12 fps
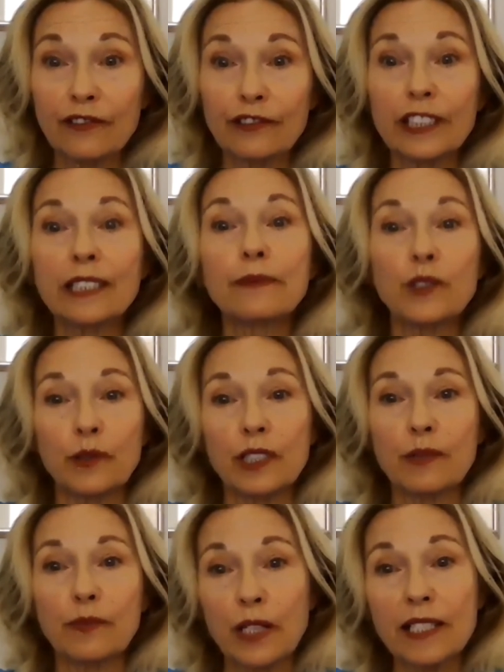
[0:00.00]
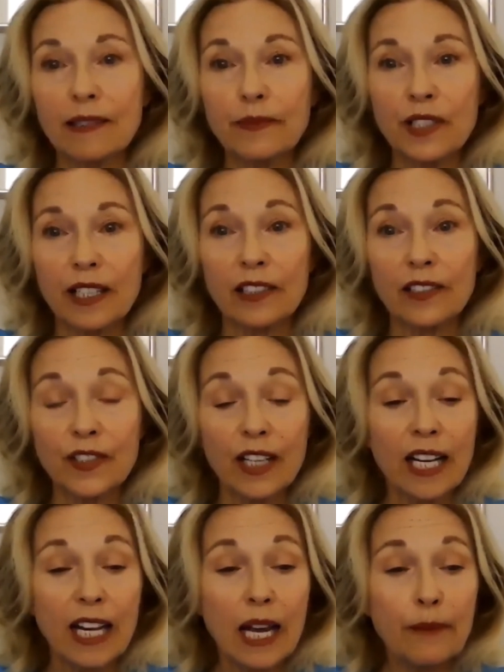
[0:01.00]
freedom to express themselves.
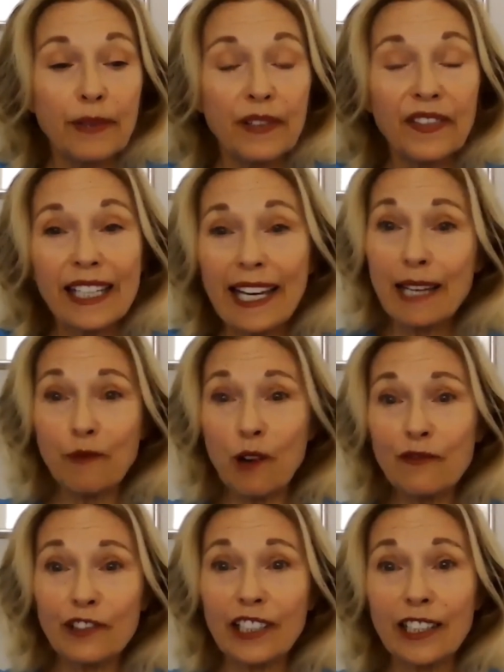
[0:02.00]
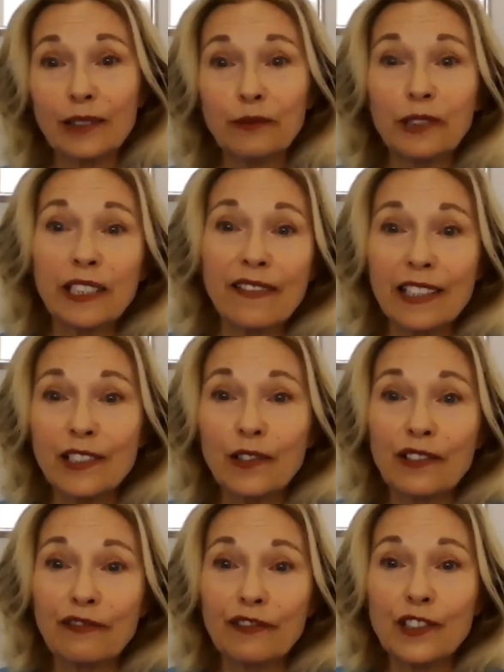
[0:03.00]
But they came over here, and what did they do?
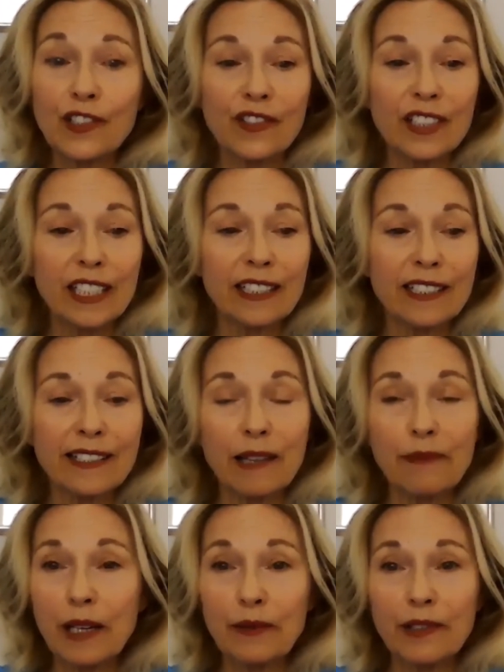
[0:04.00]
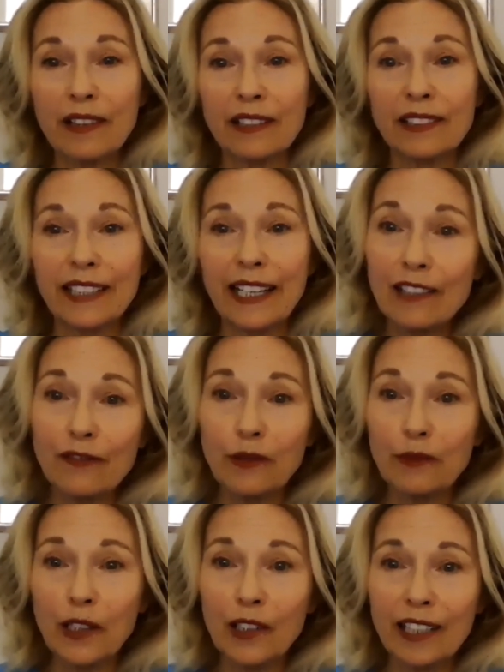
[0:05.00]
The first thing is they met with the Native
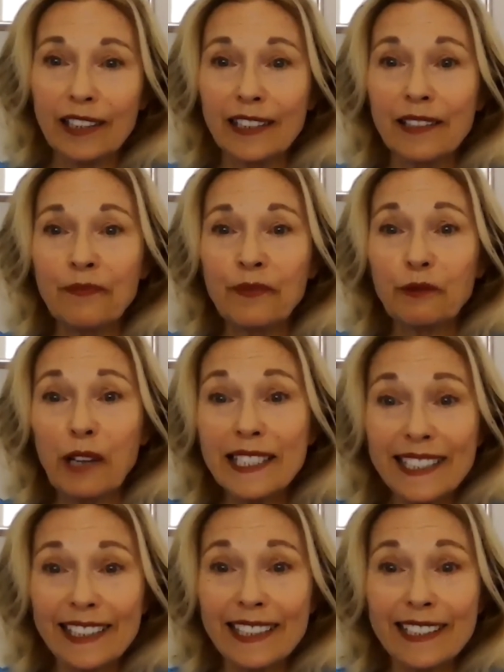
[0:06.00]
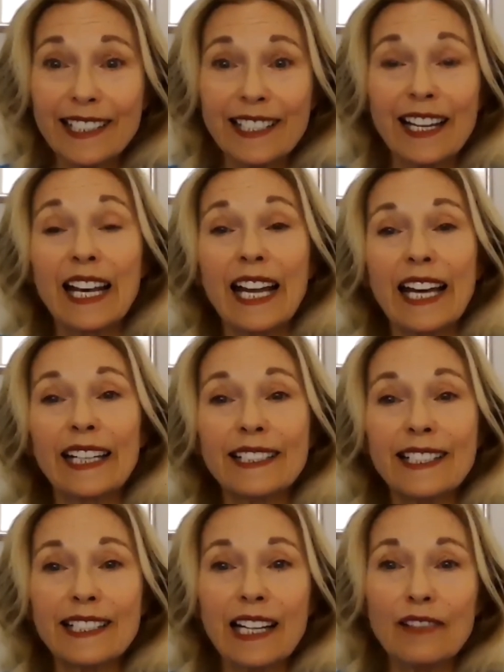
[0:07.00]
American residents, and
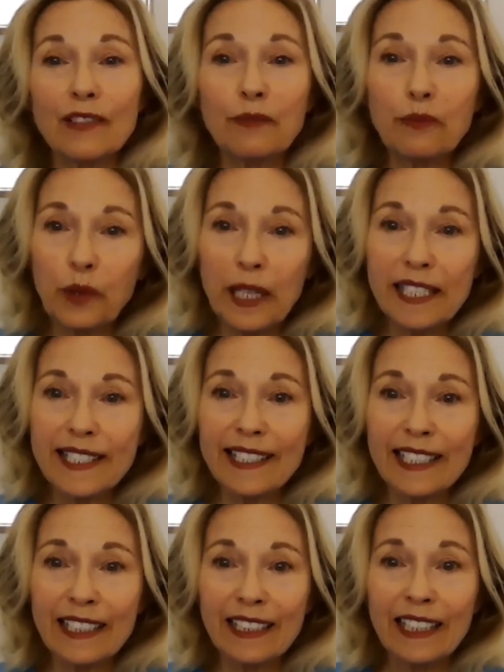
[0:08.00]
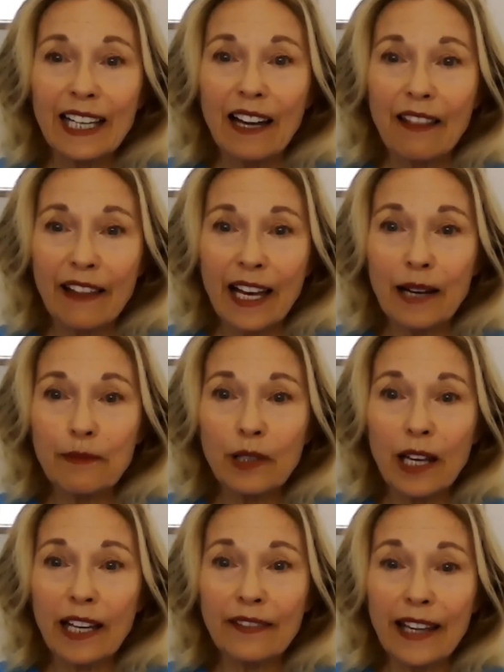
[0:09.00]
instead of embracing them
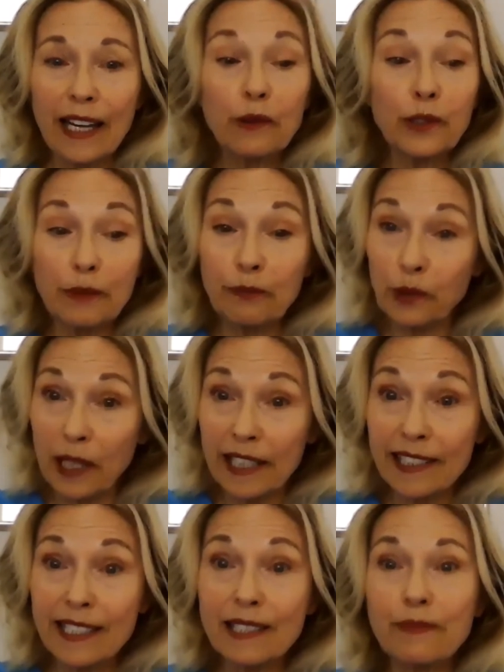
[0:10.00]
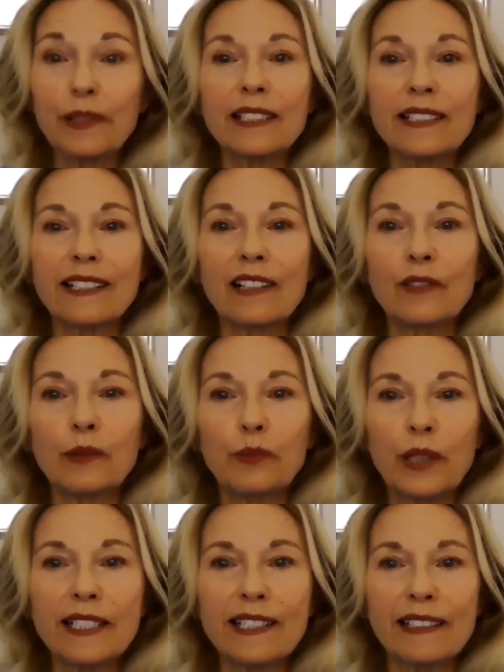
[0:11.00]
and they were embraced. But instead of
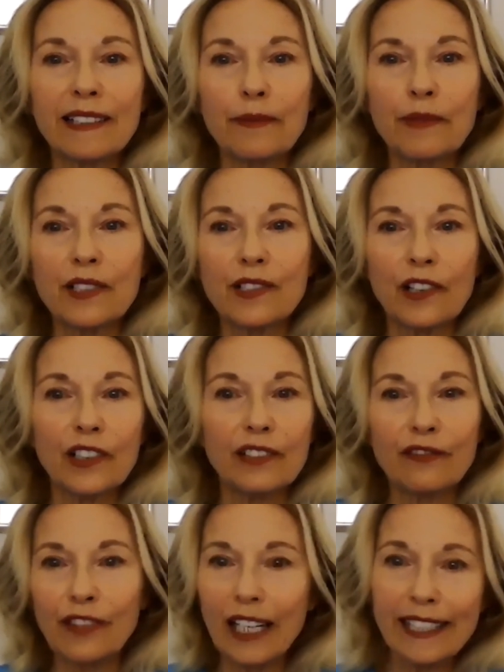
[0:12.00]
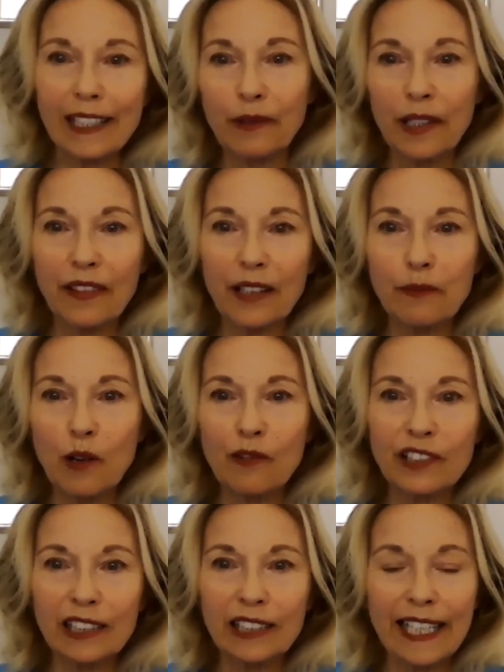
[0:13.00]
embracing them, they started fighting with them over
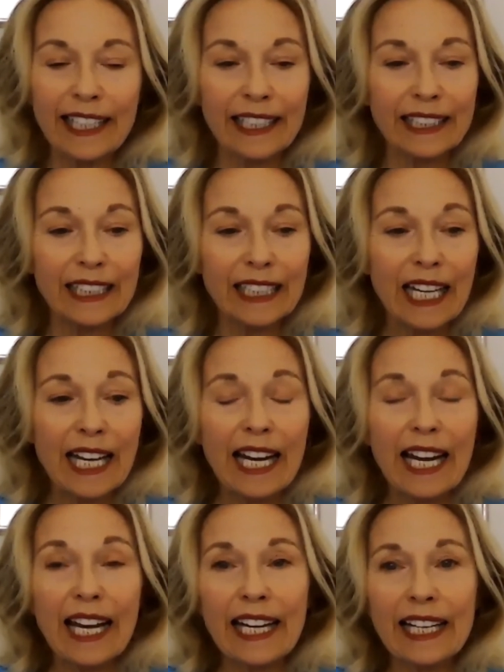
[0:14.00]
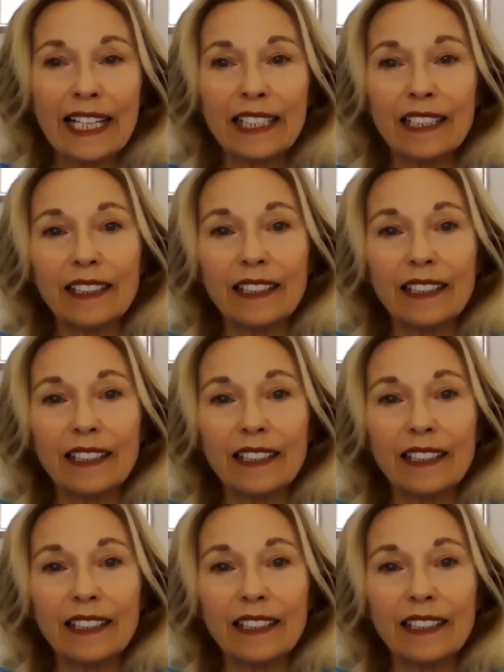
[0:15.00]
the land and